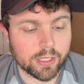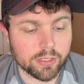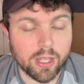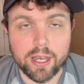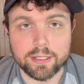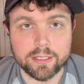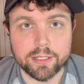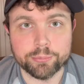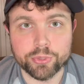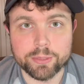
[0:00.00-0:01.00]
a lot,
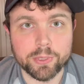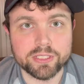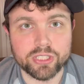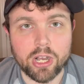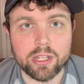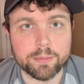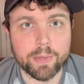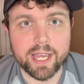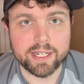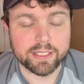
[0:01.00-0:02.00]
uh, pretty much
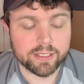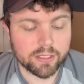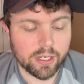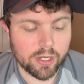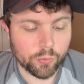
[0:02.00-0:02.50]
automatic uh,